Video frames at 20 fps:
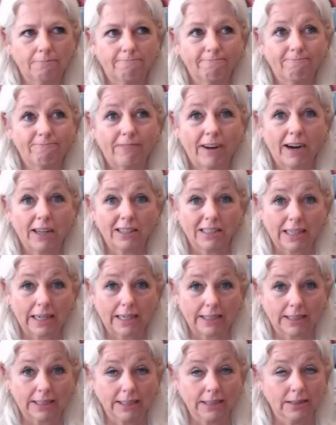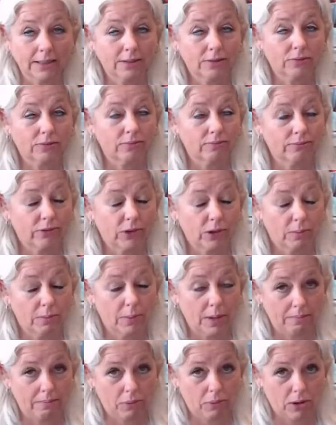file taxes for the
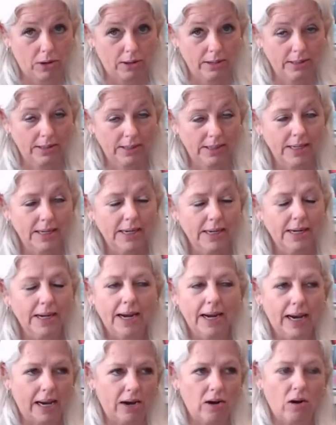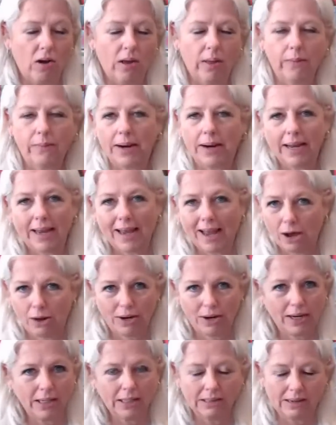main part, and all of my
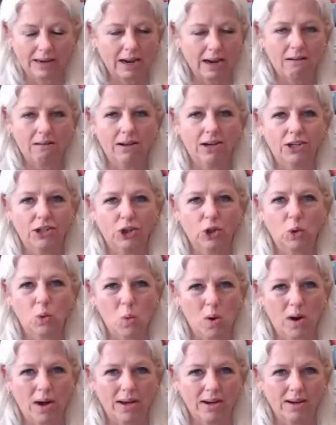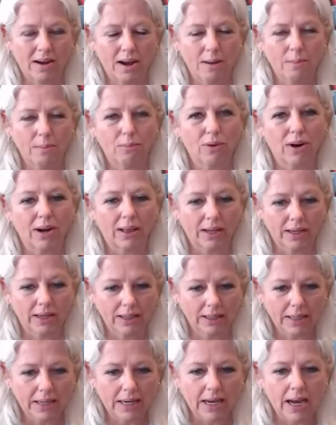accounting is now under one
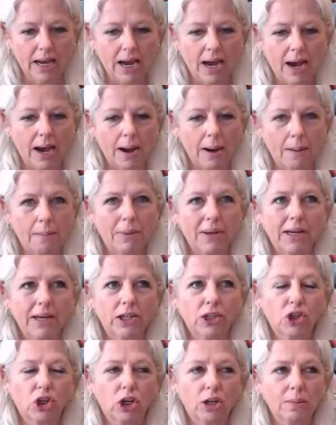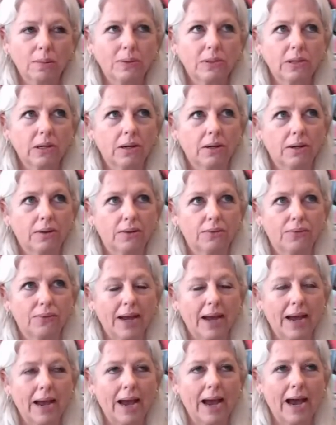umbrella. But in terms of
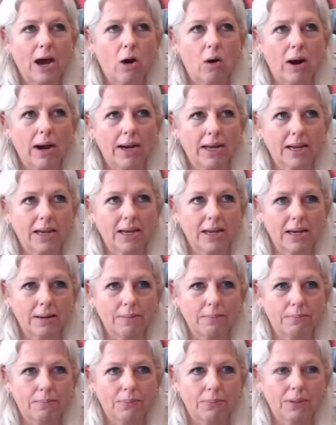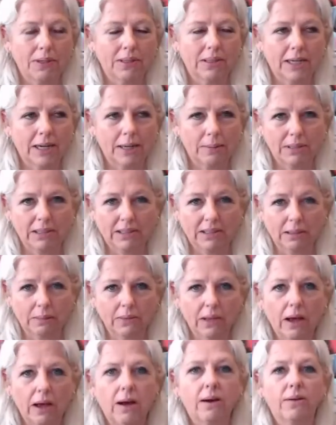how I keep Stamp Me
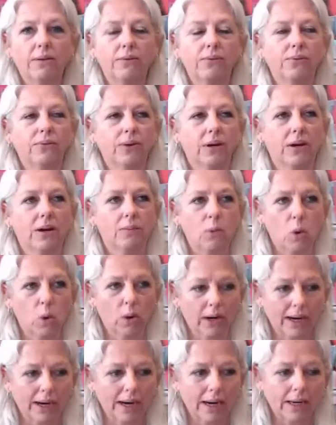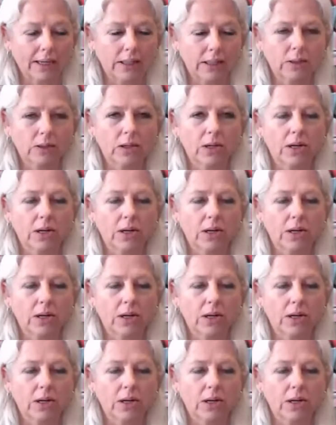Some Love organized,